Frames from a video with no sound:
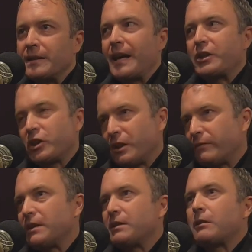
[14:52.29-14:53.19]
that
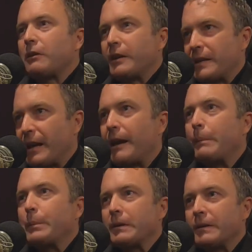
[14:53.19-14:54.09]
shift is starting to happen.